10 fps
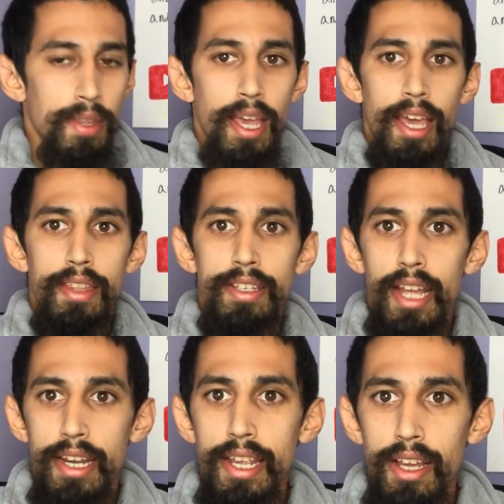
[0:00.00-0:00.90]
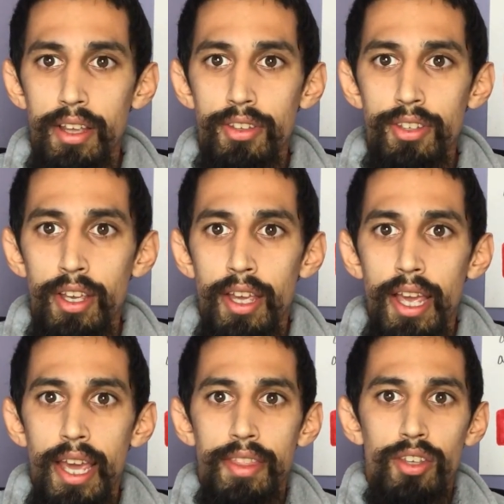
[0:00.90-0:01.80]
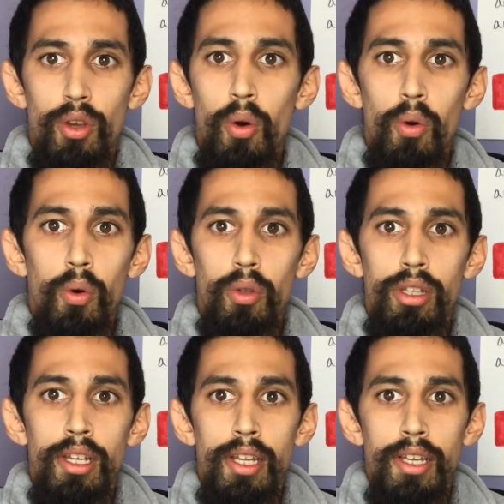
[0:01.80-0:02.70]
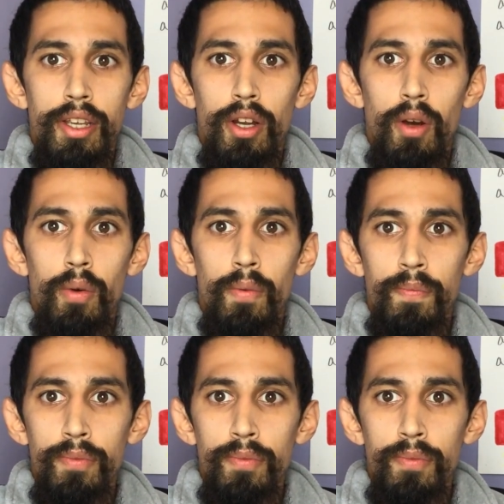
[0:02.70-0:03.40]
and these ideas, and this whole, you know,